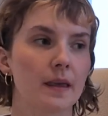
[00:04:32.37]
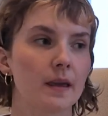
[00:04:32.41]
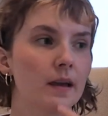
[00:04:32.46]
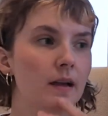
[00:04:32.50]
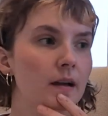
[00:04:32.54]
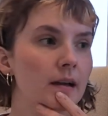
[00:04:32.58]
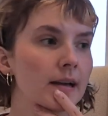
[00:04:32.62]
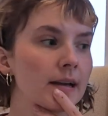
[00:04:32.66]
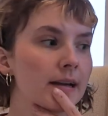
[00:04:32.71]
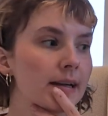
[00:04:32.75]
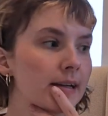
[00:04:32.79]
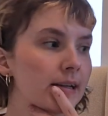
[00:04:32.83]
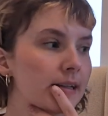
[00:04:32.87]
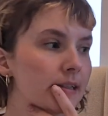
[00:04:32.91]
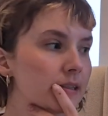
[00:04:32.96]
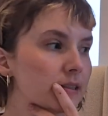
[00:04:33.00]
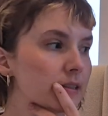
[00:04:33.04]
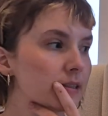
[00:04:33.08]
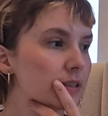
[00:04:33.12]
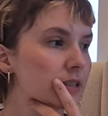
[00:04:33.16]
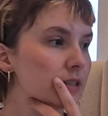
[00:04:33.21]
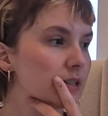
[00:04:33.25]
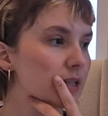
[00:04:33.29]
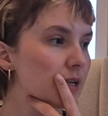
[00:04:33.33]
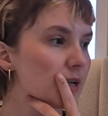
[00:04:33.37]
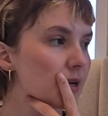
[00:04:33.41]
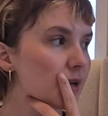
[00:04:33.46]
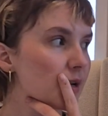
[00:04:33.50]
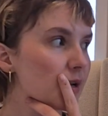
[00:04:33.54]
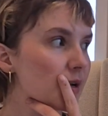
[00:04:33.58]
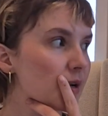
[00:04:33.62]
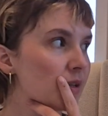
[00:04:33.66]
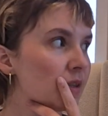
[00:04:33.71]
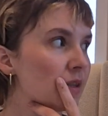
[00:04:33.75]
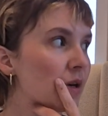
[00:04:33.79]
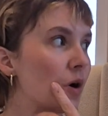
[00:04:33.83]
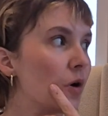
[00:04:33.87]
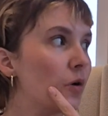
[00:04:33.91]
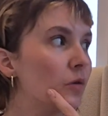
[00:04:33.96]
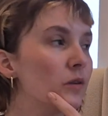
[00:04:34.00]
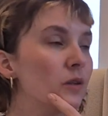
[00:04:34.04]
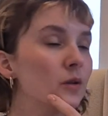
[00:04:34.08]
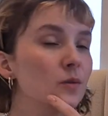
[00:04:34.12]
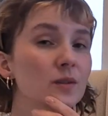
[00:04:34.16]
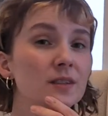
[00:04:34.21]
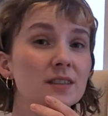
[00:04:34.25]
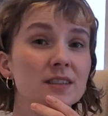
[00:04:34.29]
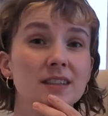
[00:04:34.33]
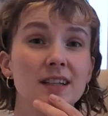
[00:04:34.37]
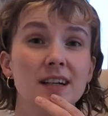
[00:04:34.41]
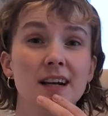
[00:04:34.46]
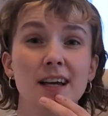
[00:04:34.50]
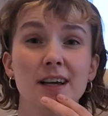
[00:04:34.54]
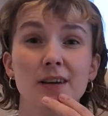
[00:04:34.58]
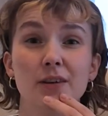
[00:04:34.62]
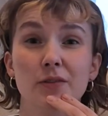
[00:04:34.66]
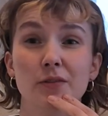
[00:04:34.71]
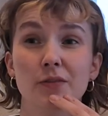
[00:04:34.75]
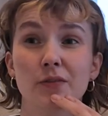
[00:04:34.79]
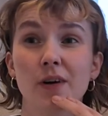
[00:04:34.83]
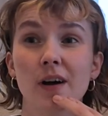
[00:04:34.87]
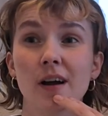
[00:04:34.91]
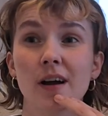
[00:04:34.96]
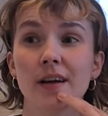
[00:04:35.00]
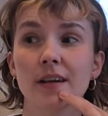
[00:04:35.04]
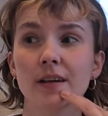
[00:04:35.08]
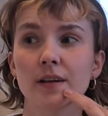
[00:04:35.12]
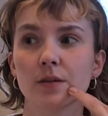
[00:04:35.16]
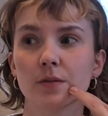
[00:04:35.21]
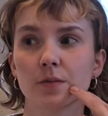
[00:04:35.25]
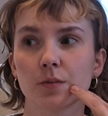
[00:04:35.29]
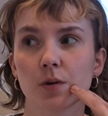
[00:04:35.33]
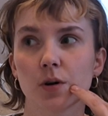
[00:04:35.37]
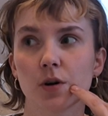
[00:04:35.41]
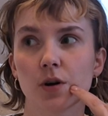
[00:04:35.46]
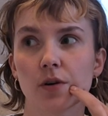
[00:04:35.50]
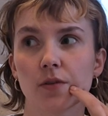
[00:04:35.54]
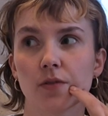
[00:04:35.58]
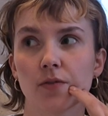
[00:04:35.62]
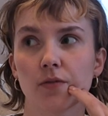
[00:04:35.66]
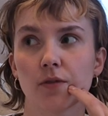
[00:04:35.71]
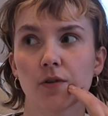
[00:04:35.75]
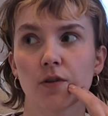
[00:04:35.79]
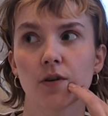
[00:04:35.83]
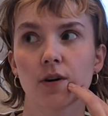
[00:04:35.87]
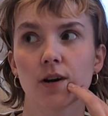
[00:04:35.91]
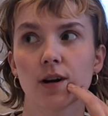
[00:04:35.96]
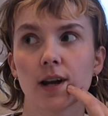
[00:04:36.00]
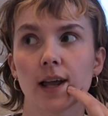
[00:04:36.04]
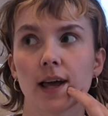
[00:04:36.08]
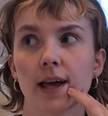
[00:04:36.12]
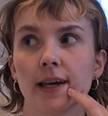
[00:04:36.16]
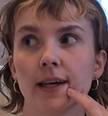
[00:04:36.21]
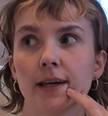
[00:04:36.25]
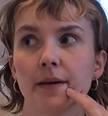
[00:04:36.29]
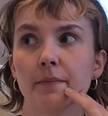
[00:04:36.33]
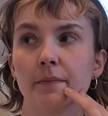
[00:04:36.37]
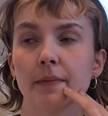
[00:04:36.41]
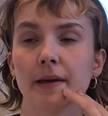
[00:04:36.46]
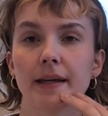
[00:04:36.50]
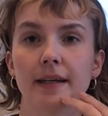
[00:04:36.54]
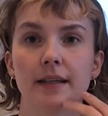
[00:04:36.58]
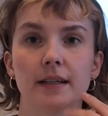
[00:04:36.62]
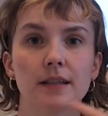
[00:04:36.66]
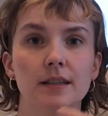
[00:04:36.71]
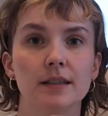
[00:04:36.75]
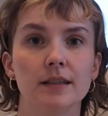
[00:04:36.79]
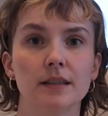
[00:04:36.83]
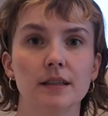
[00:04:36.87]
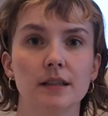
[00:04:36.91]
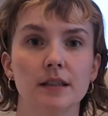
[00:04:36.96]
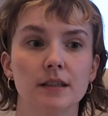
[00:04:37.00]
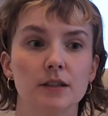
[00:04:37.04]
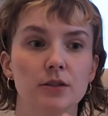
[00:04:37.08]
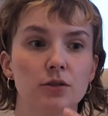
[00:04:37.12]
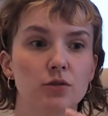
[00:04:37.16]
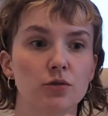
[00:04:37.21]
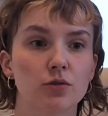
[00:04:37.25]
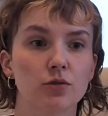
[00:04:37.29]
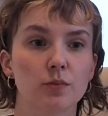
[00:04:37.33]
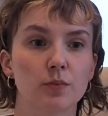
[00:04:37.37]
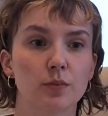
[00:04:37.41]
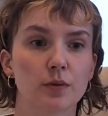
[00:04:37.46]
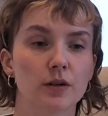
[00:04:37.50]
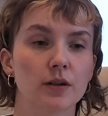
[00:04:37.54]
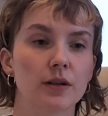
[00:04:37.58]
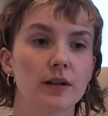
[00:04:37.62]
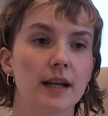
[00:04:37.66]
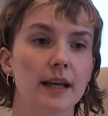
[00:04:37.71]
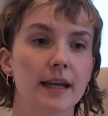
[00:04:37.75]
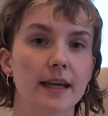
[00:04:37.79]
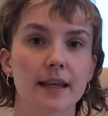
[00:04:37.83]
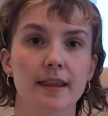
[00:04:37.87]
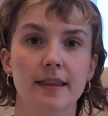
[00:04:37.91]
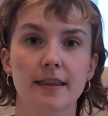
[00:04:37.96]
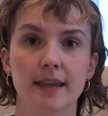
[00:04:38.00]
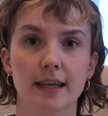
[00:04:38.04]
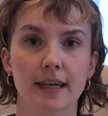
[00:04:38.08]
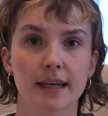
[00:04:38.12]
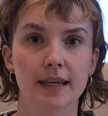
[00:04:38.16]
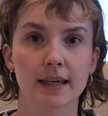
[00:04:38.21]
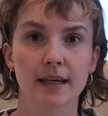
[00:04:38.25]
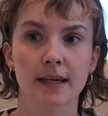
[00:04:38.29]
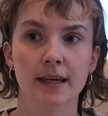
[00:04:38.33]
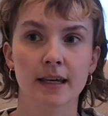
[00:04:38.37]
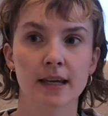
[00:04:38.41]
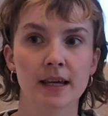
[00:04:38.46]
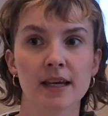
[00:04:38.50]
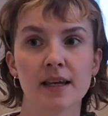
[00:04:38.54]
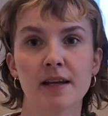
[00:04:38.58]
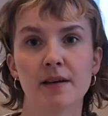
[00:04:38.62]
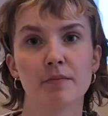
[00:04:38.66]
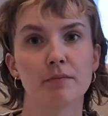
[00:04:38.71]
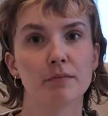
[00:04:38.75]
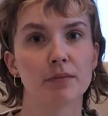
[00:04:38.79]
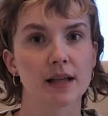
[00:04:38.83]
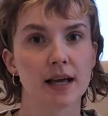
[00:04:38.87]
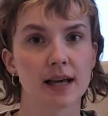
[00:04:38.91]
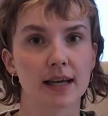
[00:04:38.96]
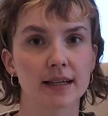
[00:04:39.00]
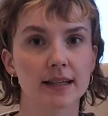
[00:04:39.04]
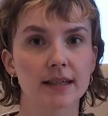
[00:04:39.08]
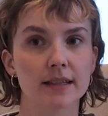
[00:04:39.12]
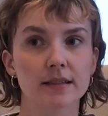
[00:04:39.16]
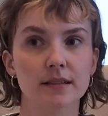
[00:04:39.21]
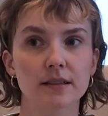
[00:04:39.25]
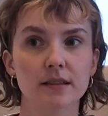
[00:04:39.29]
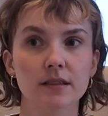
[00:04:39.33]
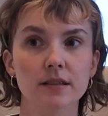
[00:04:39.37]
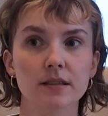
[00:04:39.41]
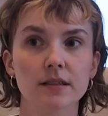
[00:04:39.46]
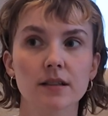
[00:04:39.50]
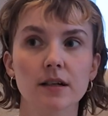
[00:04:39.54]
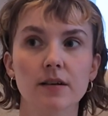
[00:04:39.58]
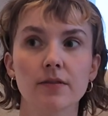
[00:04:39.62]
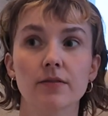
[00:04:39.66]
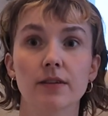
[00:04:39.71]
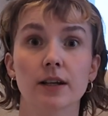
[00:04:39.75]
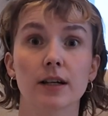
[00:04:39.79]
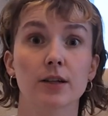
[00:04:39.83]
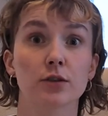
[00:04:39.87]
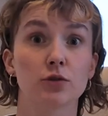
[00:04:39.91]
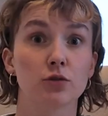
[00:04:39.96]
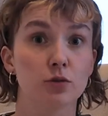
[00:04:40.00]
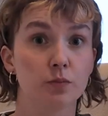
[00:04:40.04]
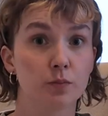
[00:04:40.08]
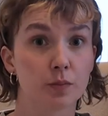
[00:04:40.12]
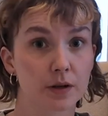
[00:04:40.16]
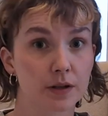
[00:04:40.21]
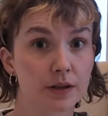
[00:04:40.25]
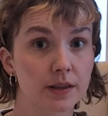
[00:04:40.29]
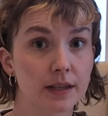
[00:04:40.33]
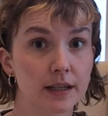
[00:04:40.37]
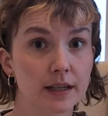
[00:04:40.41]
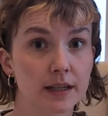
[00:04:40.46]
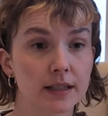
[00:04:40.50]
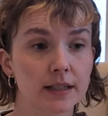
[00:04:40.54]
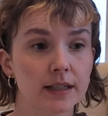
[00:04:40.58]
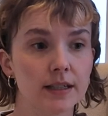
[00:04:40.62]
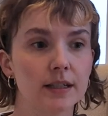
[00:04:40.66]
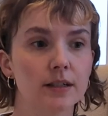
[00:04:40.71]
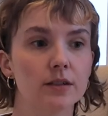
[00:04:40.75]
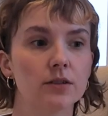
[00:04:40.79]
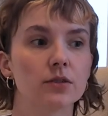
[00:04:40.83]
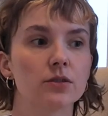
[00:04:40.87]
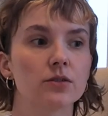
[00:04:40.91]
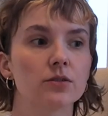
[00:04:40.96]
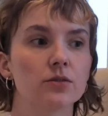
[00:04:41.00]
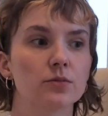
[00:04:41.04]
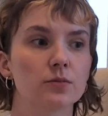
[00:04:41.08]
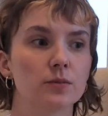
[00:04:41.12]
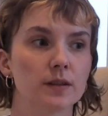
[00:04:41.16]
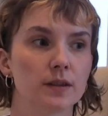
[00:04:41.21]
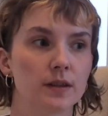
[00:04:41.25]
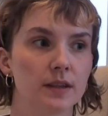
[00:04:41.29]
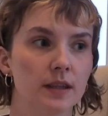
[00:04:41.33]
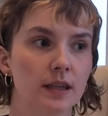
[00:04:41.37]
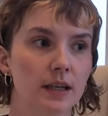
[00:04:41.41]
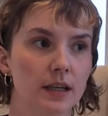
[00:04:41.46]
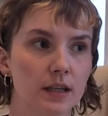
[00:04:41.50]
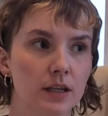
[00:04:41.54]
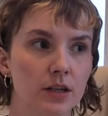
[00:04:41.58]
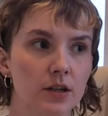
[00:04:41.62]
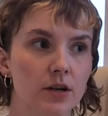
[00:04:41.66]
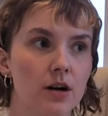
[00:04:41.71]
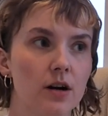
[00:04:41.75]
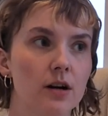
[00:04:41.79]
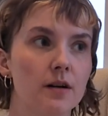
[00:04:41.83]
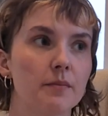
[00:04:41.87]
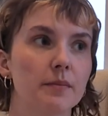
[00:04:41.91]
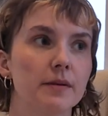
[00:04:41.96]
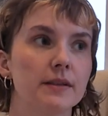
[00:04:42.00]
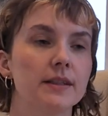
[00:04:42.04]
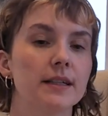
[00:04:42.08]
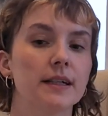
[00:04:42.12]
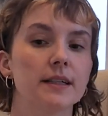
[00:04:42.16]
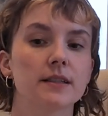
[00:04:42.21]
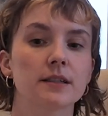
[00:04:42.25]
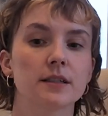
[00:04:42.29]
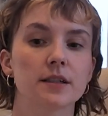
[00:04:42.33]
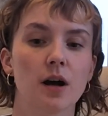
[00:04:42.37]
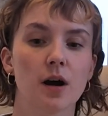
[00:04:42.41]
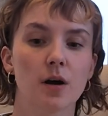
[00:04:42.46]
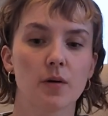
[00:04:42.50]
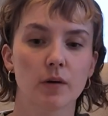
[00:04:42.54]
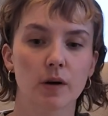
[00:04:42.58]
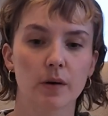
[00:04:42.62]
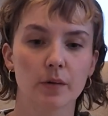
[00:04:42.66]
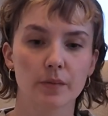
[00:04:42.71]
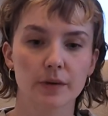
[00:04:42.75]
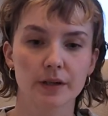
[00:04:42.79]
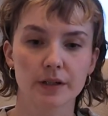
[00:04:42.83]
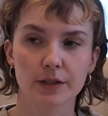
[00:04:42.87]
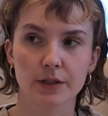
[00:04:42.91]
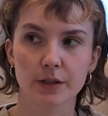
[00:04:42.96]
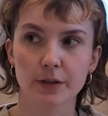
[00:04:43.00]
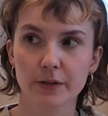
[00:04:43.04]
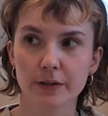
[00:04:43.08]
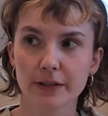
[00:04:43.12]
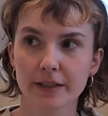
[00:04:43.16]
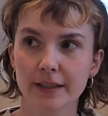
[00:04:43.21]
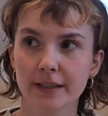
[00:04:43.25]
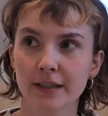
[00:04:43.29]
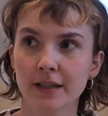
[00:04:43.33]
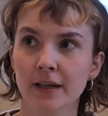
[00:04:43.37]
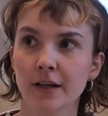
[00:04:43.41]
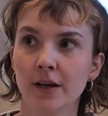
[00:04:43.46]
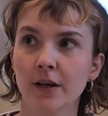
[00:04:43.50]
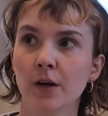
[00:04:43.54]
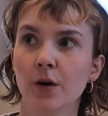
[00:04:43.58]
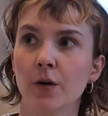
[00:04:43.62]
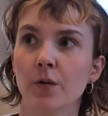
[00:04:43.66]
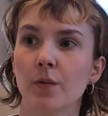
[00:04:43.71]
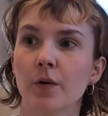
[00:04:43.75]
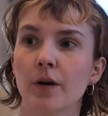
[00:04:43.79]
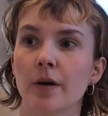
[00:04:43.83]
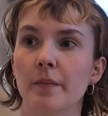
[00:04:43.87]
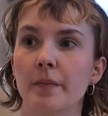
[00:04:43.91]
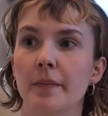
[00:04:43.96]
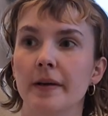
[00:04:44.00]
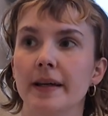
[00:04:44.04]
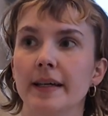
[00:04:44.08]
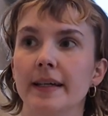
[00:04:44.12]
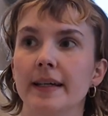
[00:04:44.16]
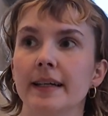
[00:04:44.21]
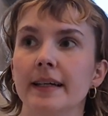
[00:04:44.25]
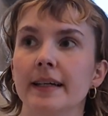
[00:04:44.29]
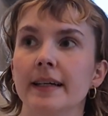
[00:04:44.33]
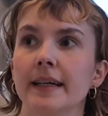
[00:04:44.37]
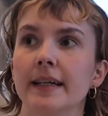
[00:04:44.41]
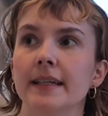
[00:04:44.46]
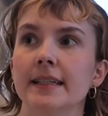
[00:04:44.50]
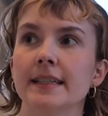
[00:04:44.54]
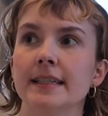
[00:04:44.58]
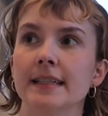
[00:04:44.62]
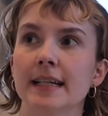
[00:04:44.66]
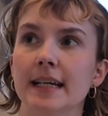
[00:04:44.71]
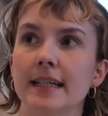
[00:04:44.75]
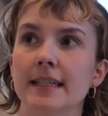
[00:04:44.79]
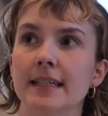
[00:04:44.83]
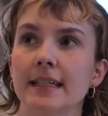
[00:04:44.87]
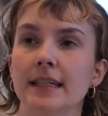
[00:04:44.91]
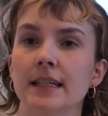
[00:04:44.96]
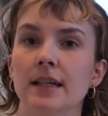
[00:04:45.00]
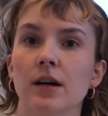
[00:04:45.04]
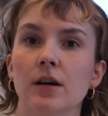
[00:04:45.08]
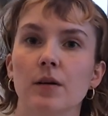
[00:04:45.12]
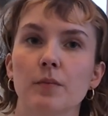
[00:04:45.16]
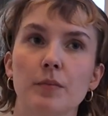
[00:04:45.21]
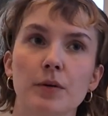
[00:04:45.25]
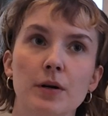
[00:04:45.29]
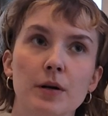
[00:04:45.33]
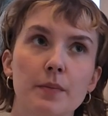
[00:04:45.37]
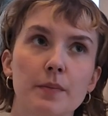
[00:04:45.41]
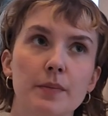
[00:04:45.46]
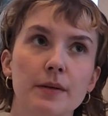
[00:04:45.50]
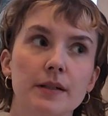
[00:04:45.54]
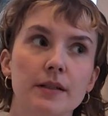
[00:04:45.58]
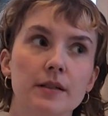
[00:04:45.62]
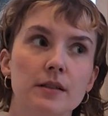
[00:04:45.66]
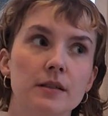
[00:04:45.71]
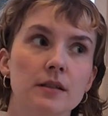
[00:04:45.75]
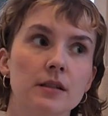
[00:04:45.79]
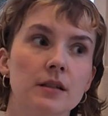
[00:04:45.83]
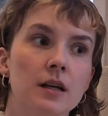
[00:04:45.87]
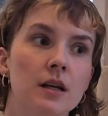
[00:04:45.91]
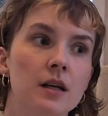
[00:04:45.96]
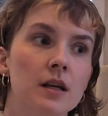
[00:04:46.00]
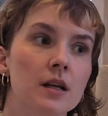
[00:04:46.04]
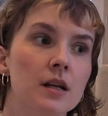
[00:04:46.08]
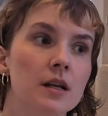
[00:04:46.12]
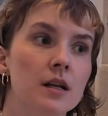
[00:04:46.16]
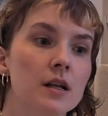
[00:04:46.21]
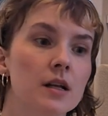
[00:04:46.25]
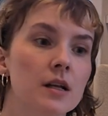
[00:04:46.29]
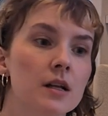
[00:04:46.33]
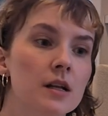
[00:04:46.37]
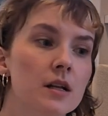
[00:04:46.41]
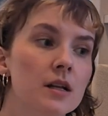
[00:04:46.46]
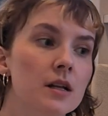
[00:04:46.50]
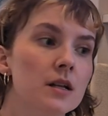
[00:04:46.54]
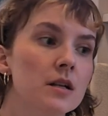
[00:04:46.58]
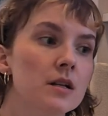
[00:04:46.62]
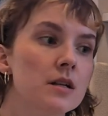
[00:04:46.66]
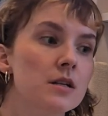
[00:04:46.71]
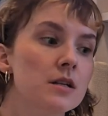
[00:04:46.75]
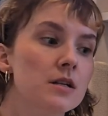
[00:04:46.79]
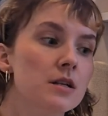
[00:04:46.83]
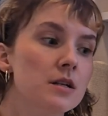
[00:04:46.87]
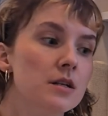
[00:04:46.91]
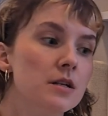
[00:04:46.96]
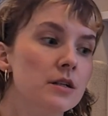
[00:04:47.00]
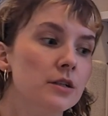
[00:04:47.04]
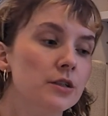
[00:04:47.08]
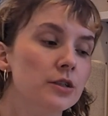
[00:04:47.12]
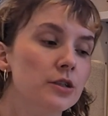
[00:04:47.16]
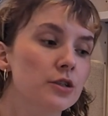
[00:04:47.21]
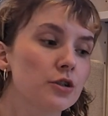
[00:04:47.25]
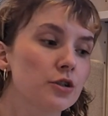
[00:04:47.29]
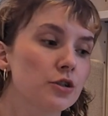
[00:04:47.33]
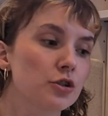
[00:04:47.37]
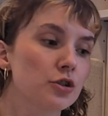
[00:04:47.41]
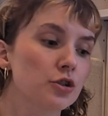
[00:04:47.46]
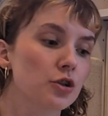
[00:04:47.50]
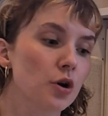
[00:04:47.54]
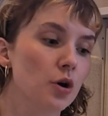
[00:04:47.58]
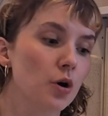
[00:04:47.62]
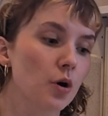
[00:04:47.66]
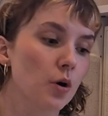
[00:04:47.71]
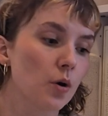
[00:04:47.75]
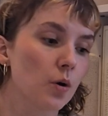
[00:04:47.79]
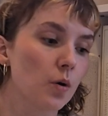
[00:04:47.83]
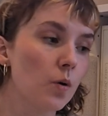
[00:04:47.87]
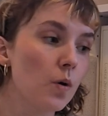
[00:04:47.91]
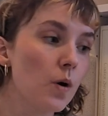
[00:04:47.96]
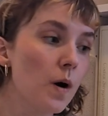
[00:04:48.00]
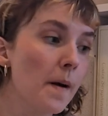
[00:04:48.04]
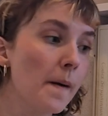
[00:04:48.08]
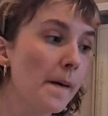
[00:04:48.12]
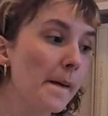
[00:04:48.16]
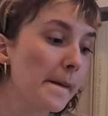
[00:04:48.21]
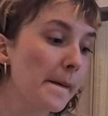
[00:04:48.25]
and the only ones that I could find were for like making these super like thick blankets and stuff, like super thick needles with thick yarn. But that's not what we're doing. We're making it netty on purpose. So